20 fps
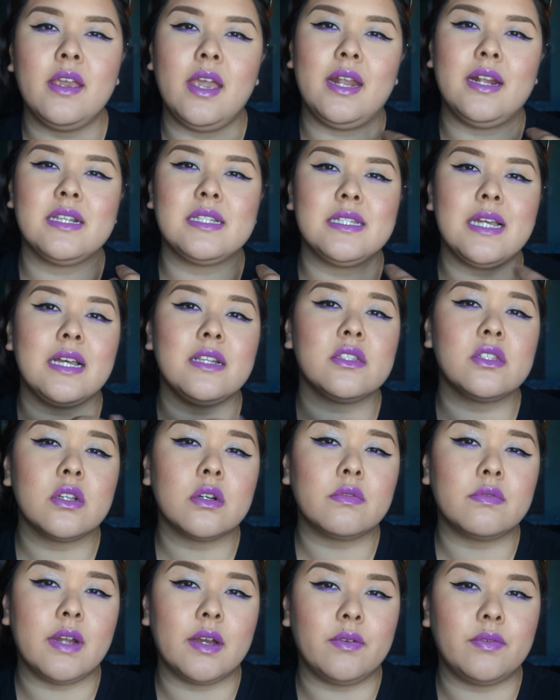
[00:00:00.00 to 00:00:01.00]
And it's not
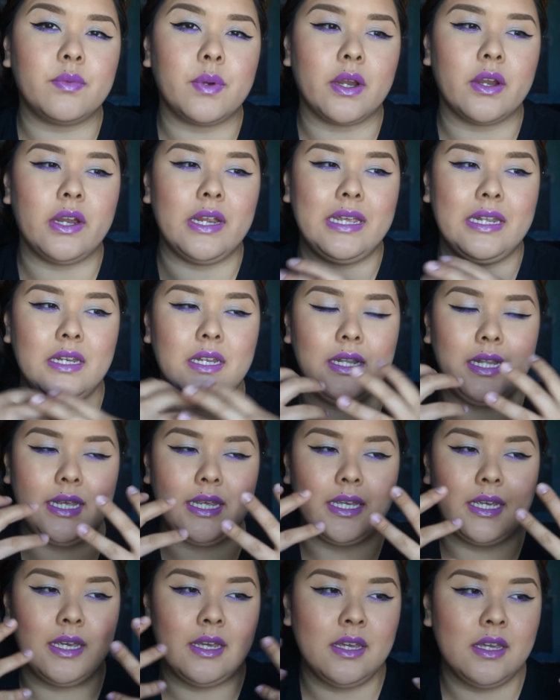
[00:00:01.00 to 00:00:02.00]
so rough where it
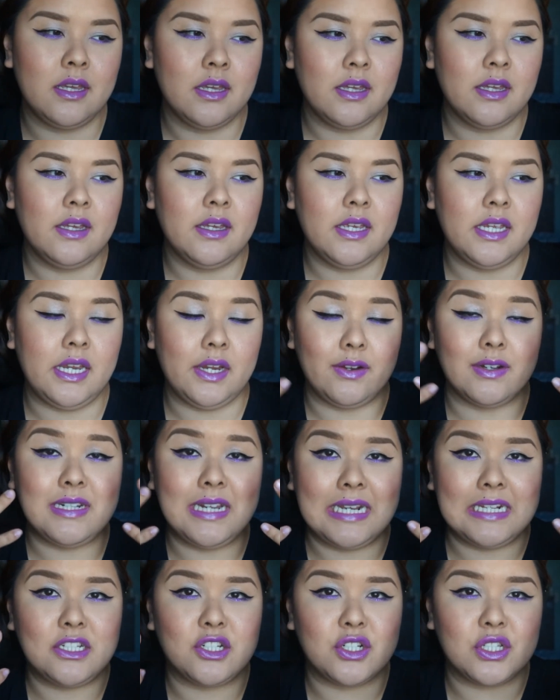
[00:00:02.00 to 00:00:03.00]
like
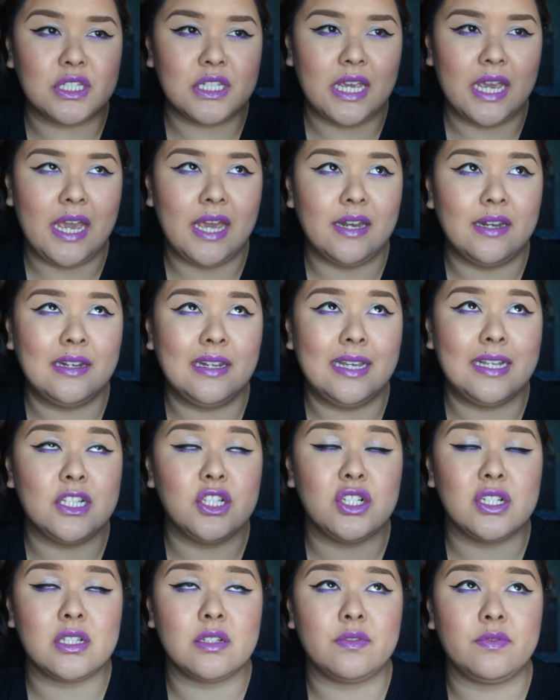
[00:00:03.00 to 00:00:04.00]
irritates your skin.
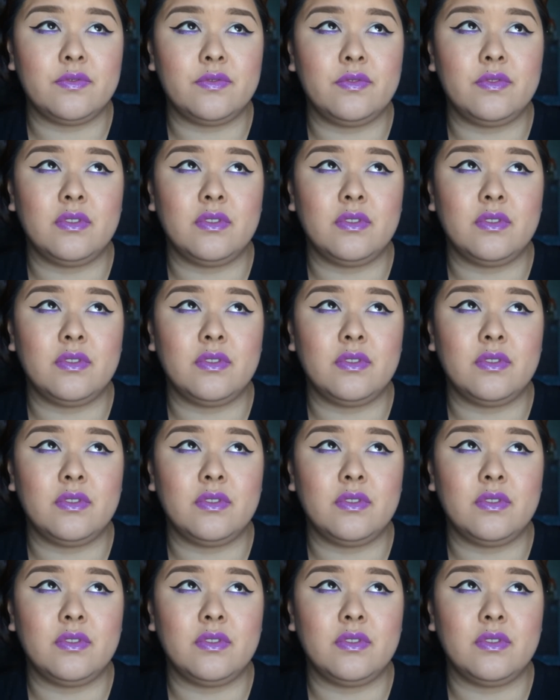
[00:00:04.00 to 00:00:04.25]
It's just